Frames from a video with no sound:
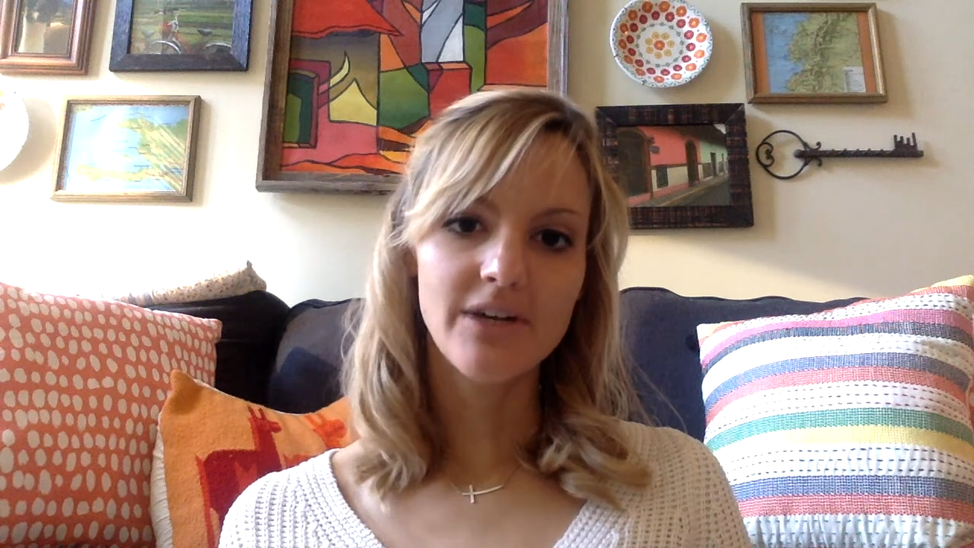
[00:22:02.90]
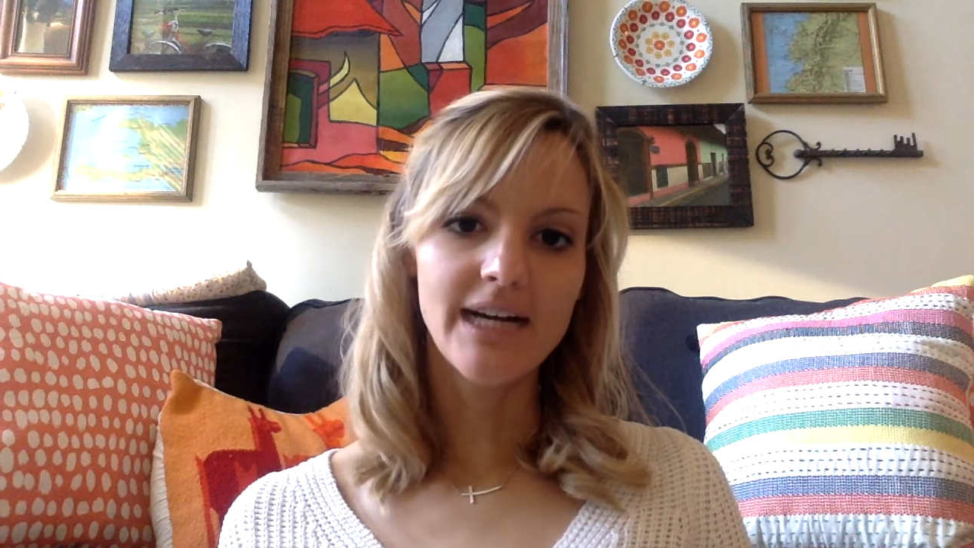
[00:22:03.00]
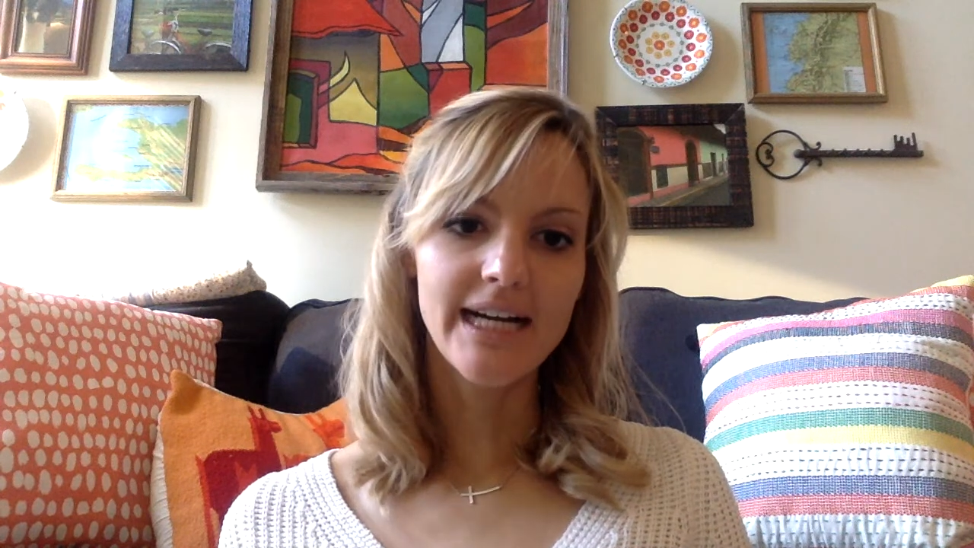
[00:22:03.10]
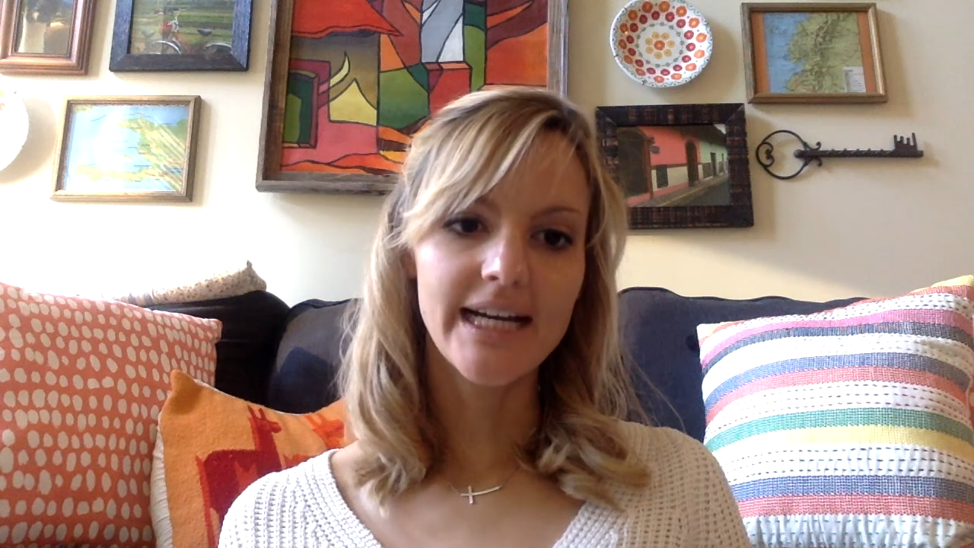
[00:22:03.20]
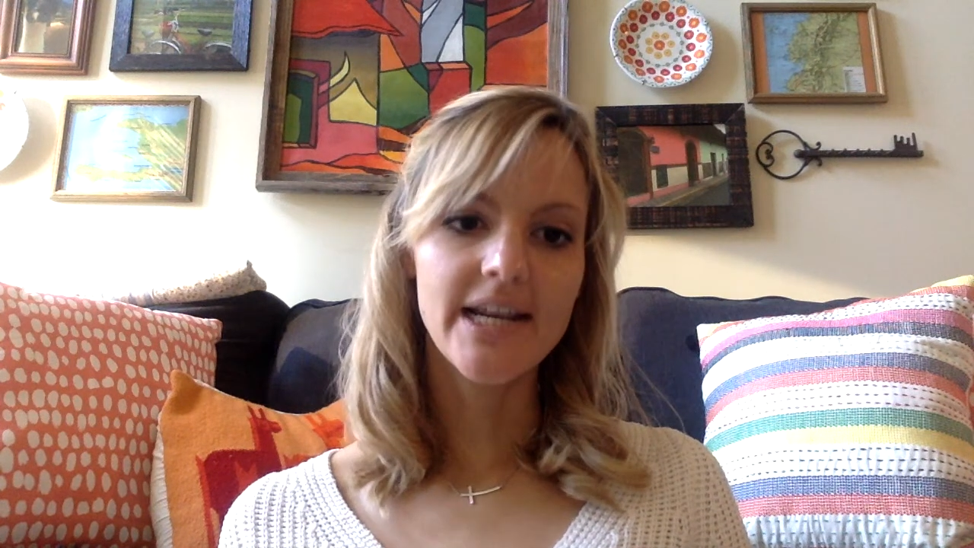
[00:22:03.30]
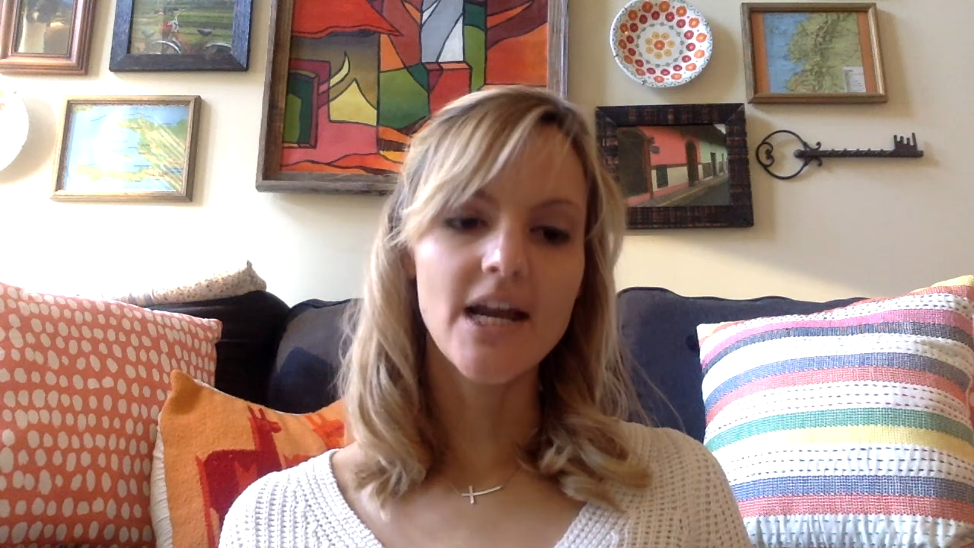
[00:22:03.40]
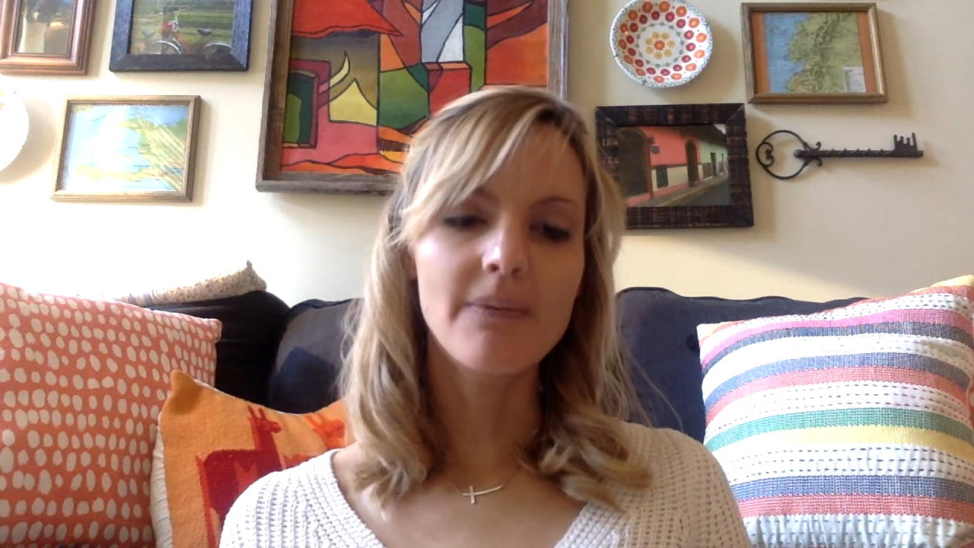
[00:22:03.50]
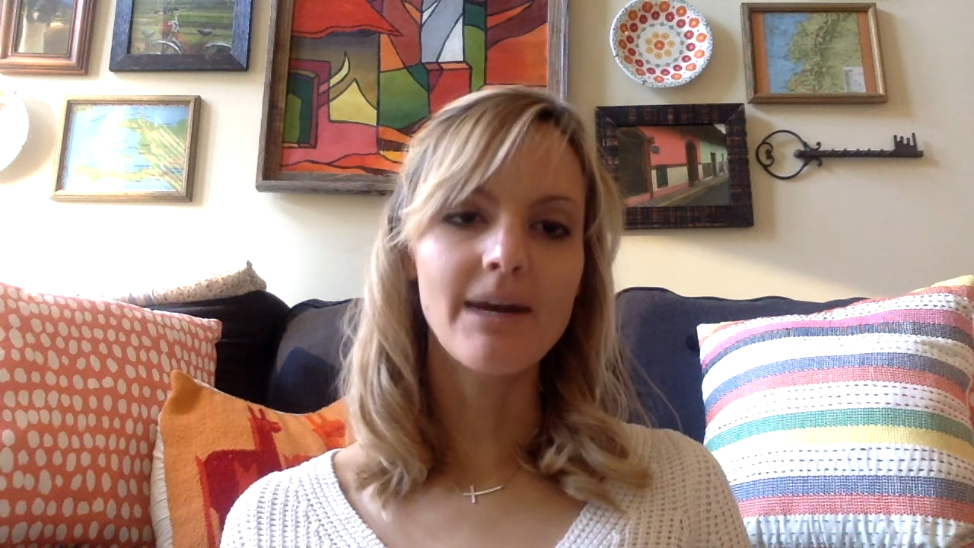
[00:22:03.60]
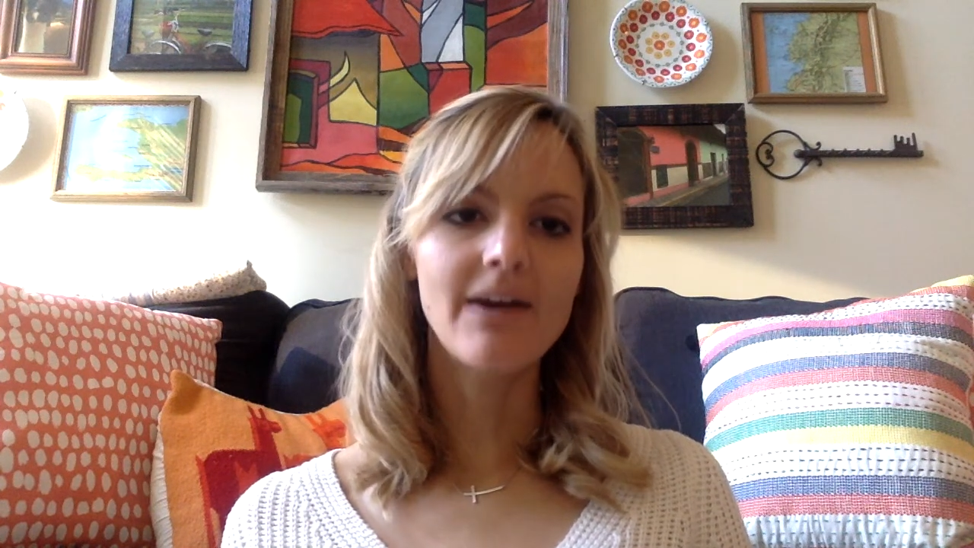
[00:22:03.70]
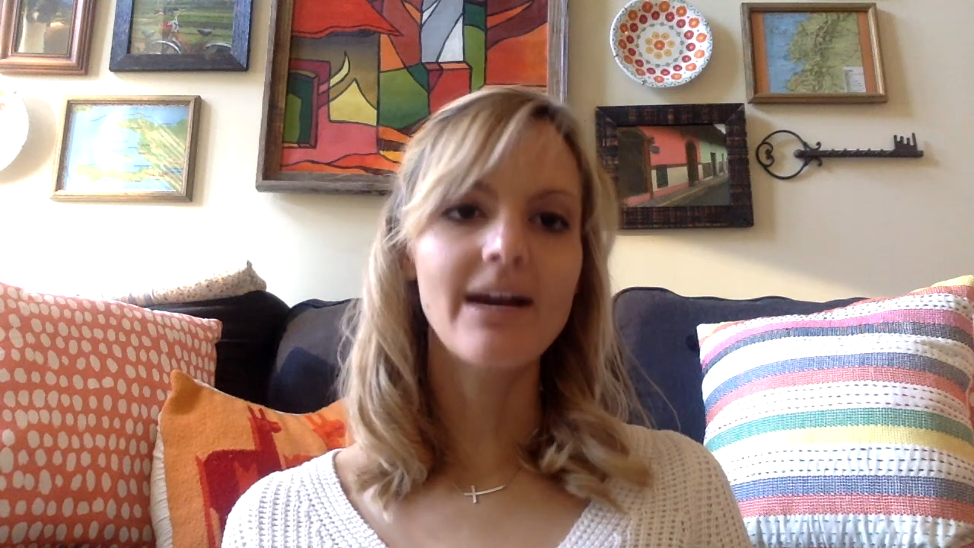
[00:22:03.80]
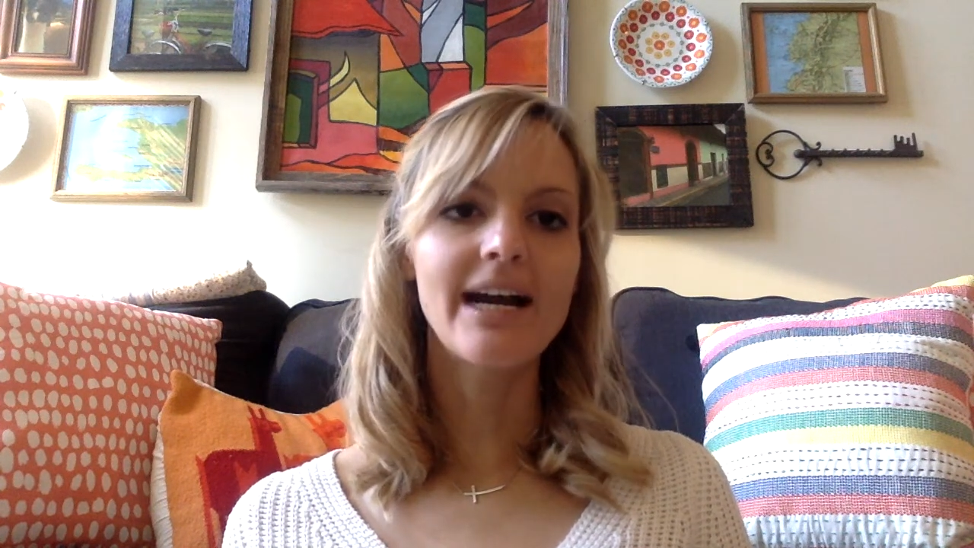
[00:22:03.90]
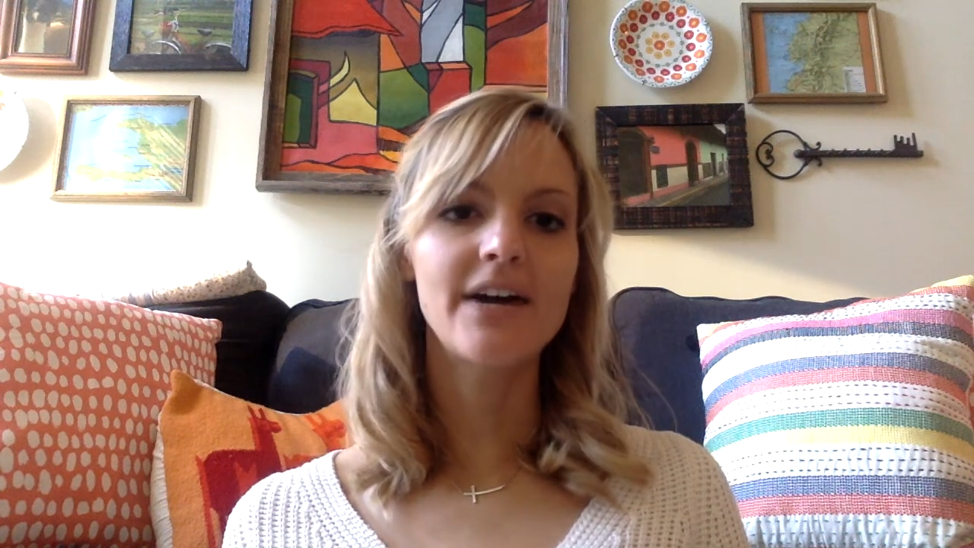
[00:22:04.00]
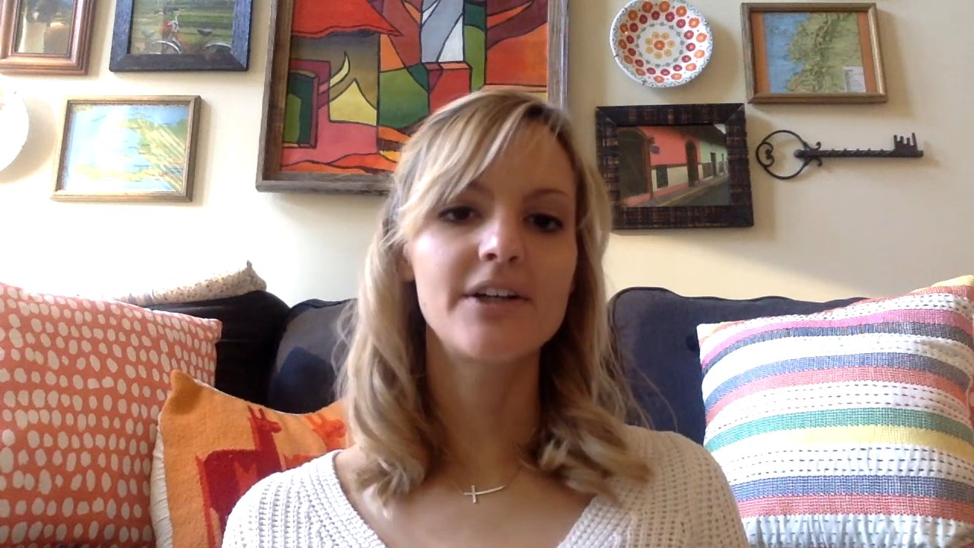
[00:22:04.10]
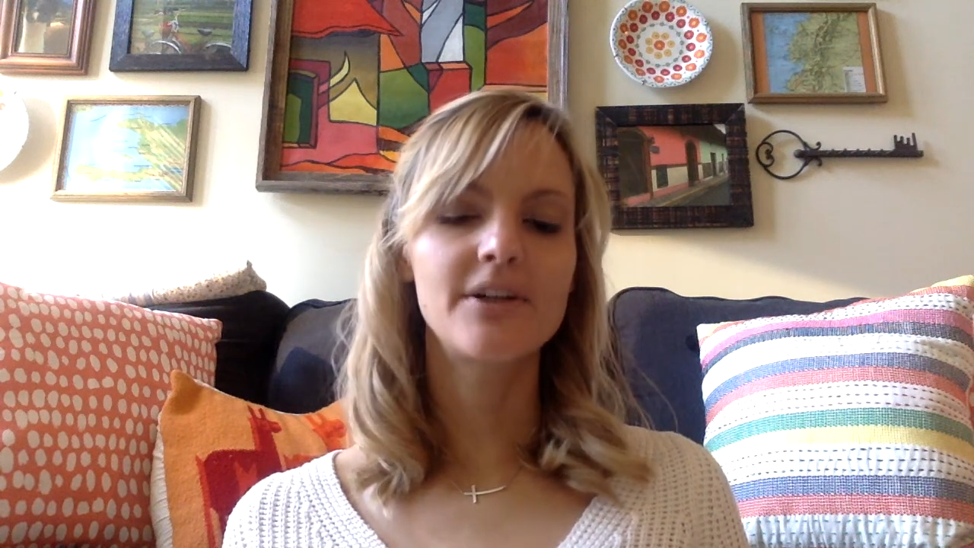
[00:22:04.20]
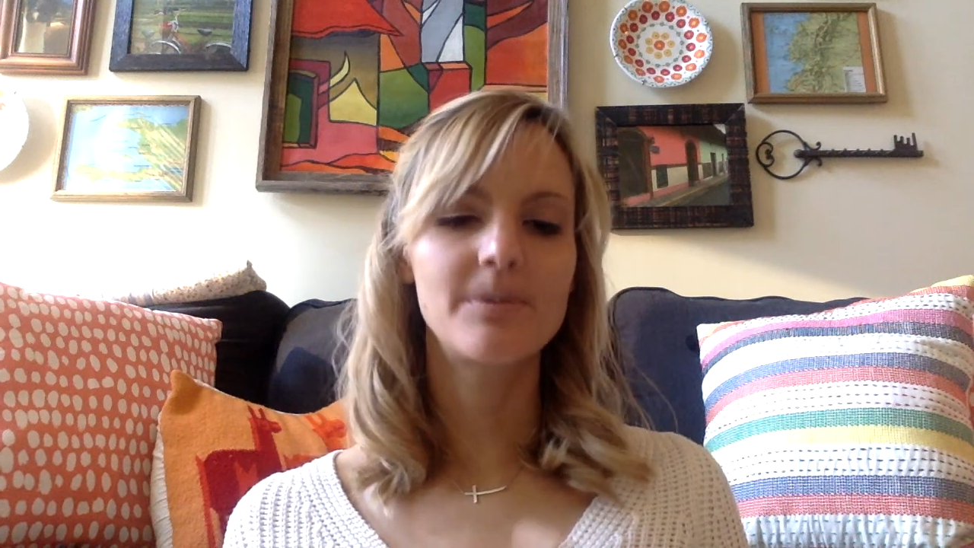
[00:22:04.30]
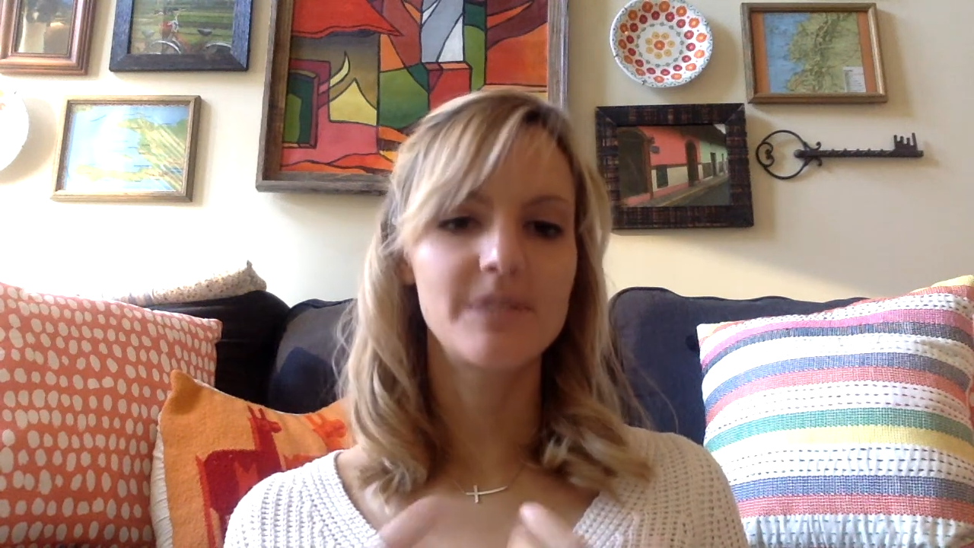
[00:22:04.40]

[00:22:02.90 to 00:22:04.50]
guide about how you could